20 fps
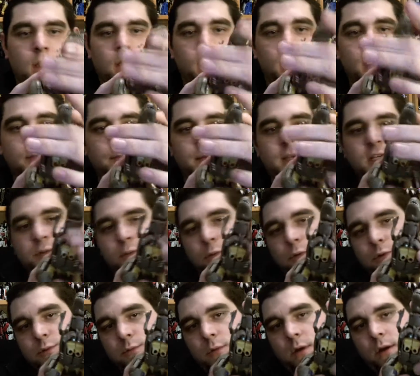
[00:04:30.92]
Like the Beast
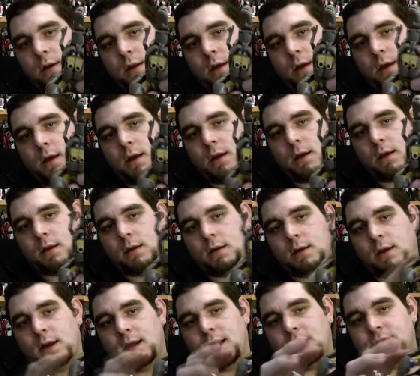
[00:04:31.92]
Wars one, I
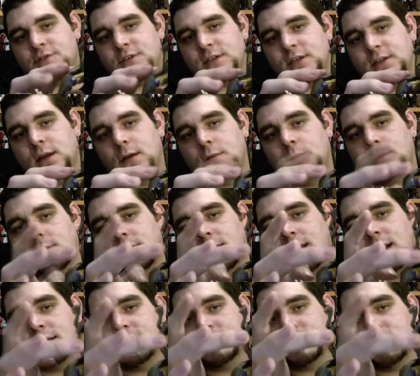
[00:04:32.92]
have seen that one. He
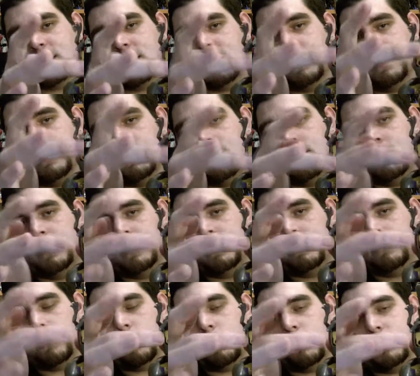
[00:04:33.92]
has a
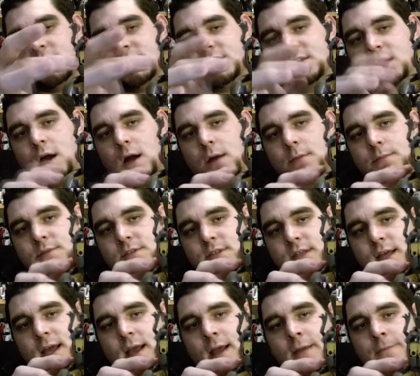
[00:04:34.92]
problem with his arms
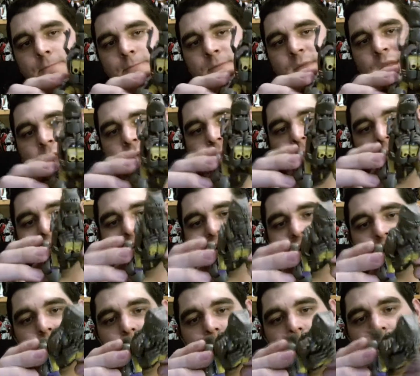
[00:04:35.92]
there.
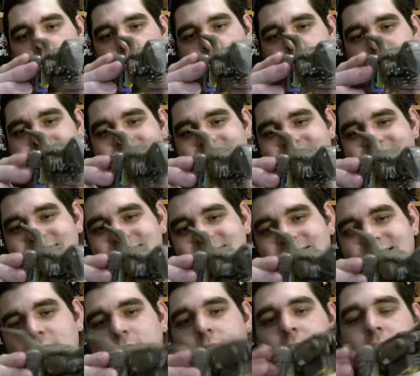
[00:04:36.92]
That's why I don't
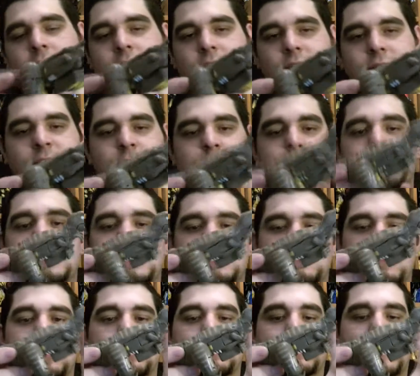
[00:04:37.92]
particularly like this
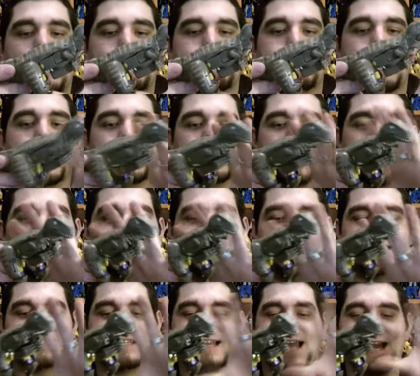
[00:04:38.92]
beast mode that much. I like
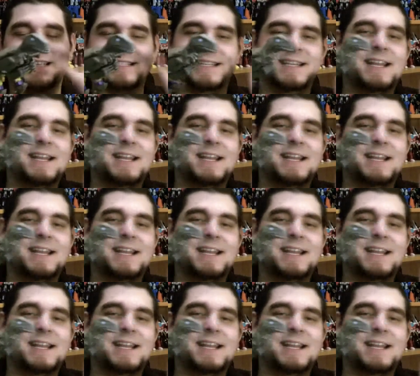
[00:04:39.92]
his legs.